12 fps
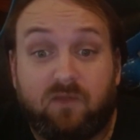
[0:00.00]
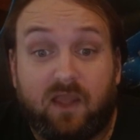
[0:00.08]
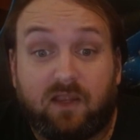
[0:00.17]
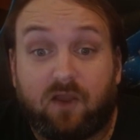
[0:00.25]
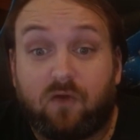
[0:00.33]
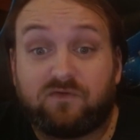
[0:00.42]

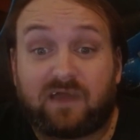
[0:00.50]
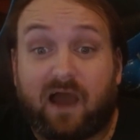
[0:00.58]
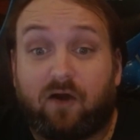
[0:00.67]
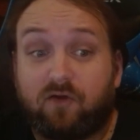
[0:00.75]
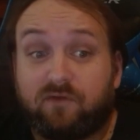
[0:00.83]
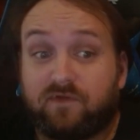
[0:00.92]
it goes
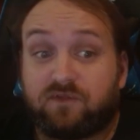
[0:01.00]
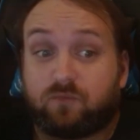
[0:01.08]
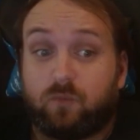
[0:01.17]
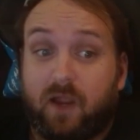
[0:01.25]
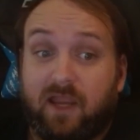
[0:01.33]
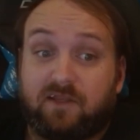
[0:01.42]
out of
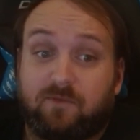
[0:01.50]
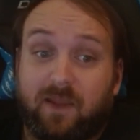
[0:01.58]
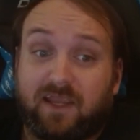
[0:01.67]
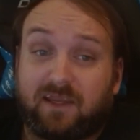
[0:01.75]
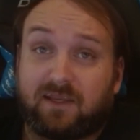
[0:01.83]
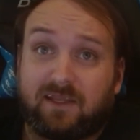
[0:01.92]
its way to
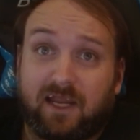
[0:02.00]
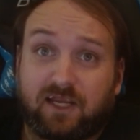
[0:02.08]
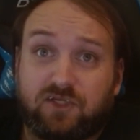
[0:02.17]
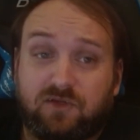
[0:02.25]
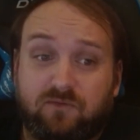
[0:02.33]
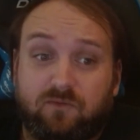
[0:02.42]
make a
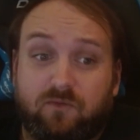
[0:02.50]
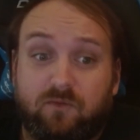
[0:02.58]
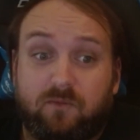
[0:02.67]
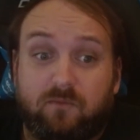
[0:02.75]
connection